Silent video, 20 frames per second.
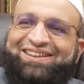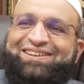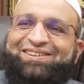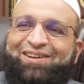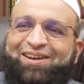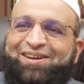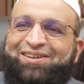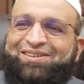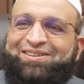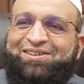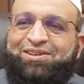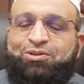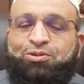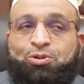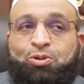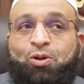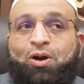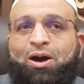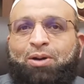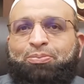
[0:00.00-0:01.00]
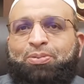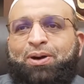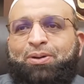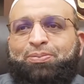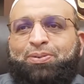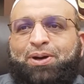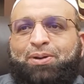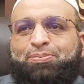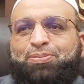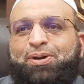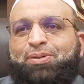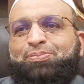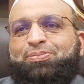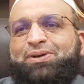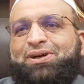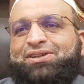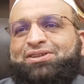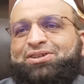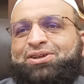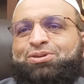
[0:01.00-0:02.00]
Right? Then you go up
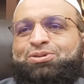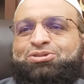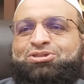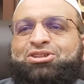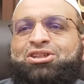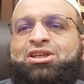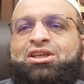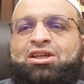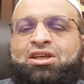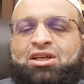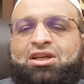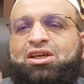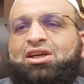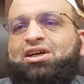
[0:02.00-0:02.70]
until you see,